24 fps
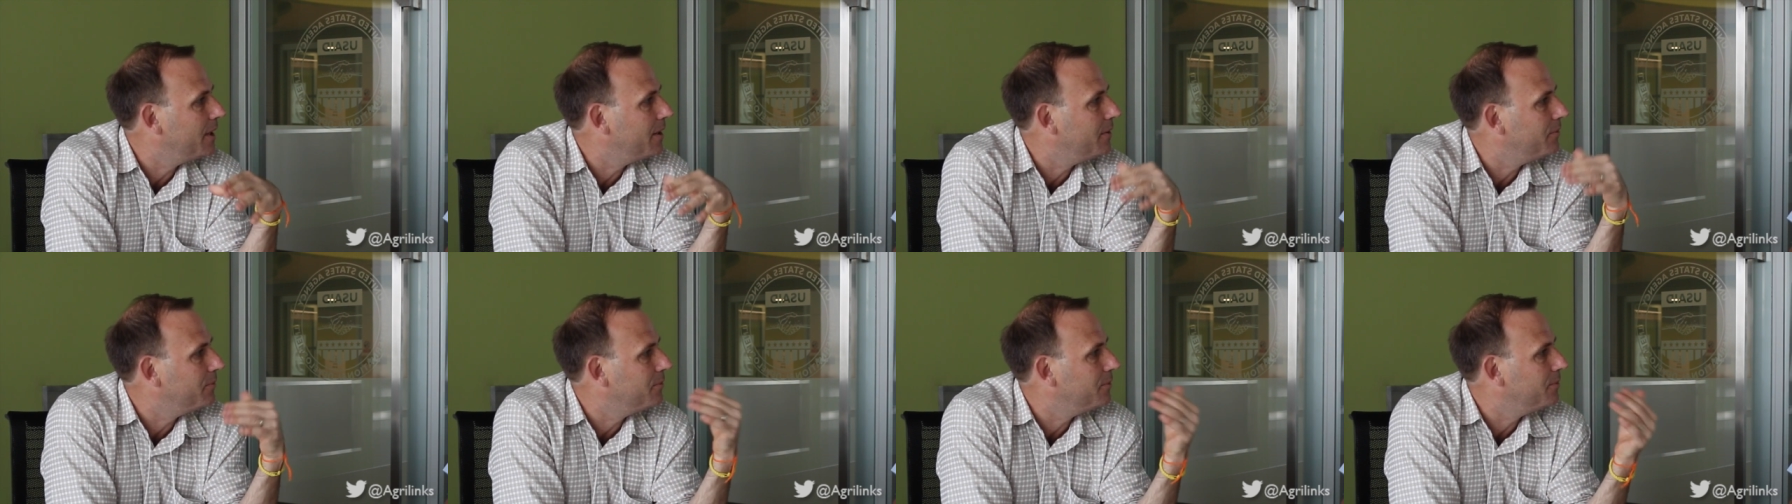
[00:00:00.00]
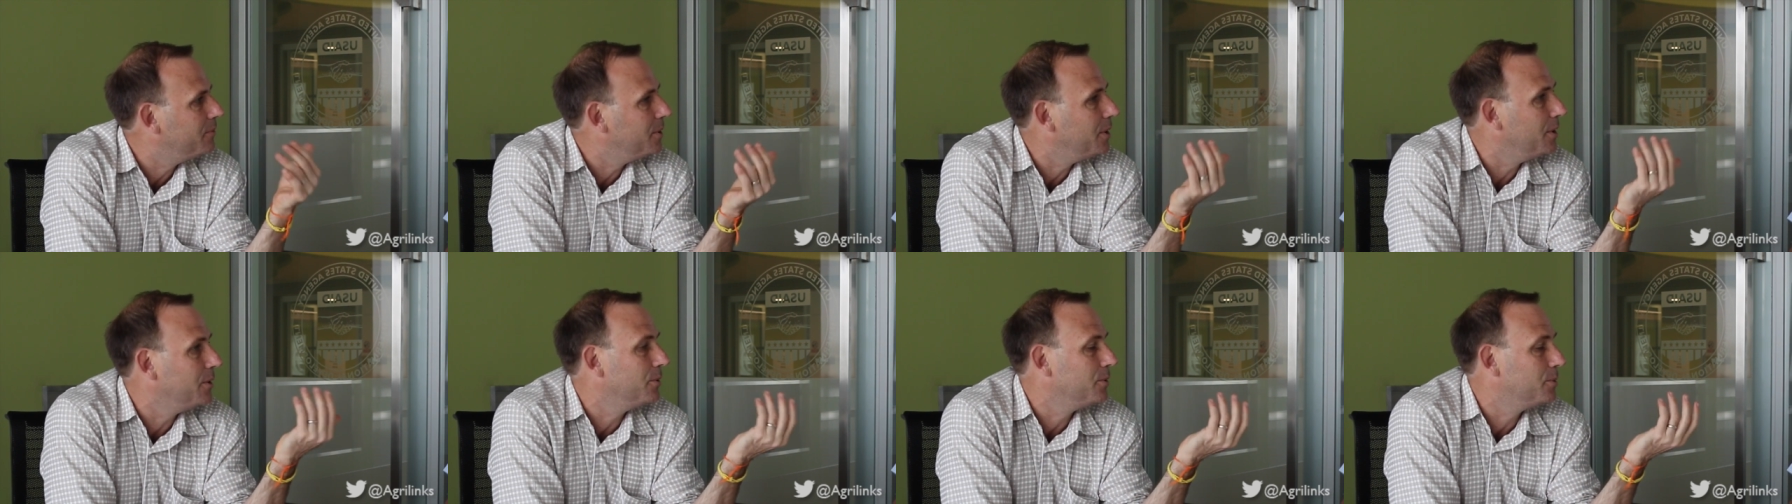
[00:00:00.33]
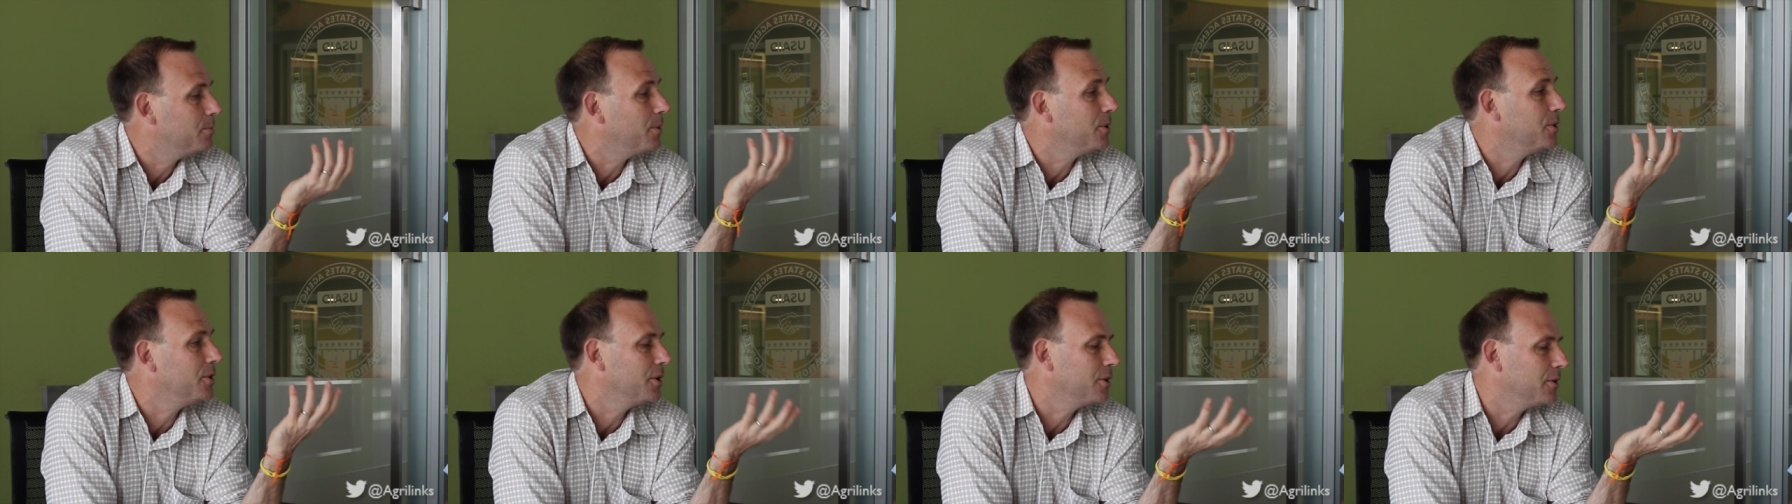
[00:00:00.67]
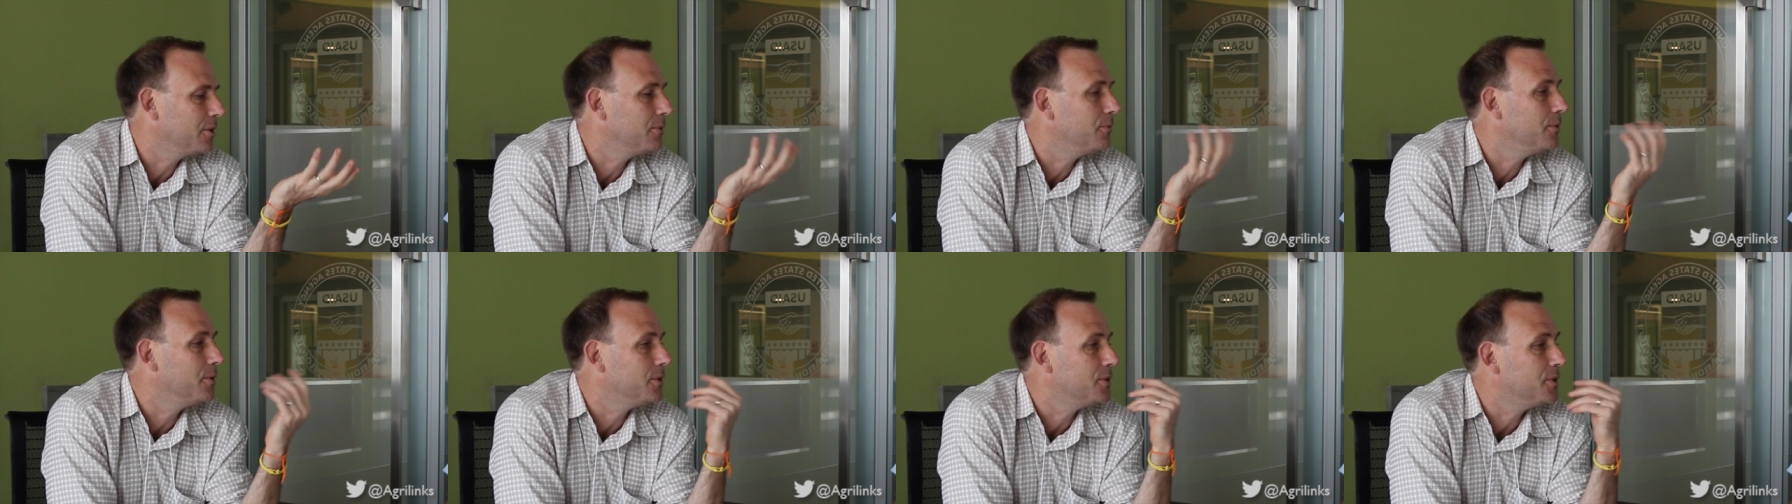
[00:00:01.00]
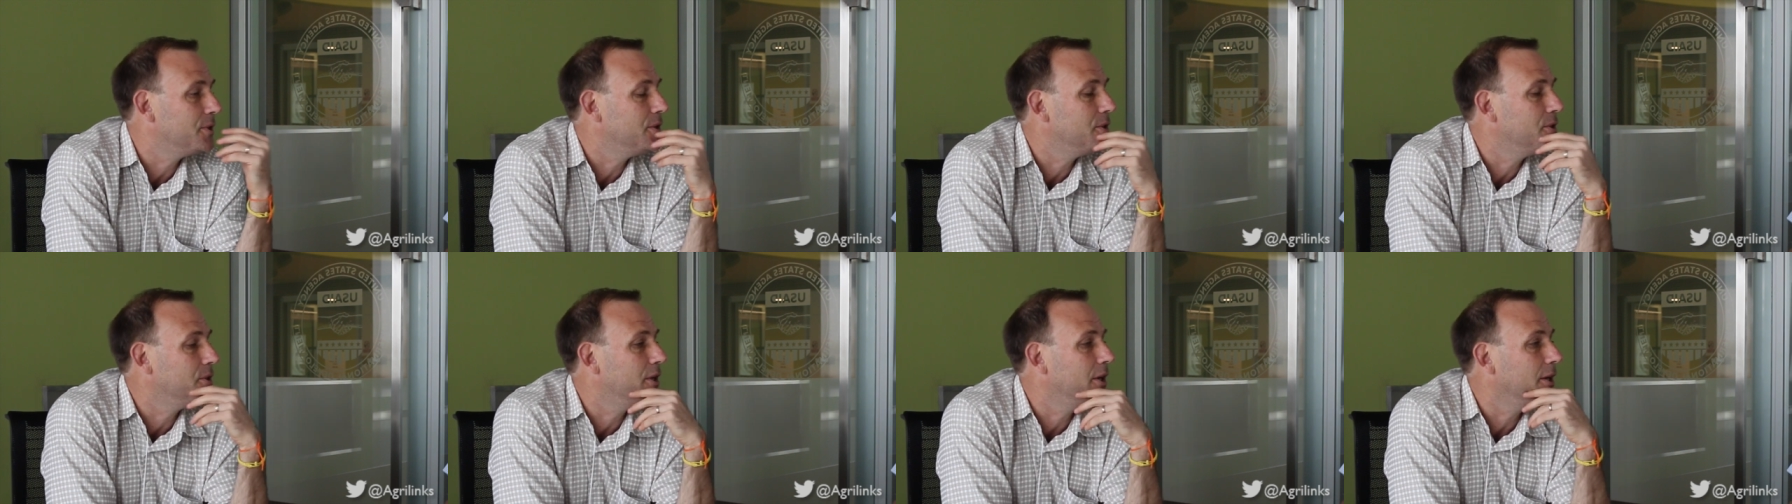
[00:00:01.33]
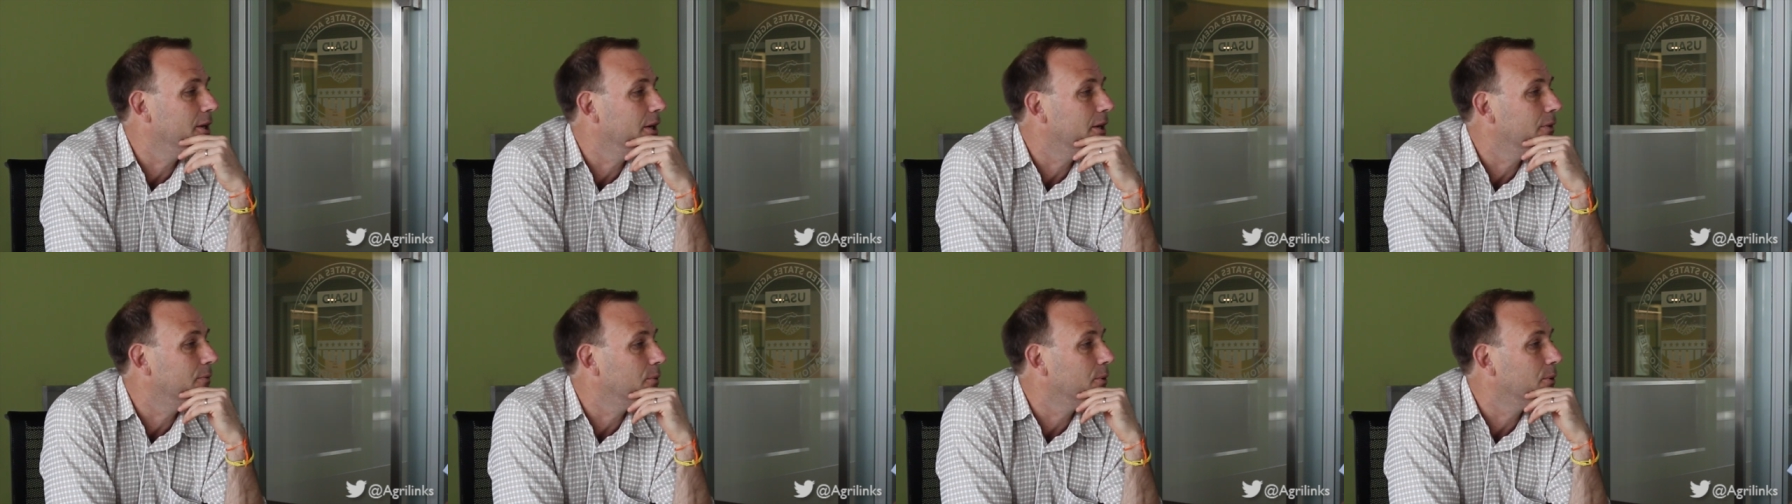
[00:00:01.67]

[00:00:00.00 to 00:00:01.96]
have, you know, yeah. particularly for the CGR,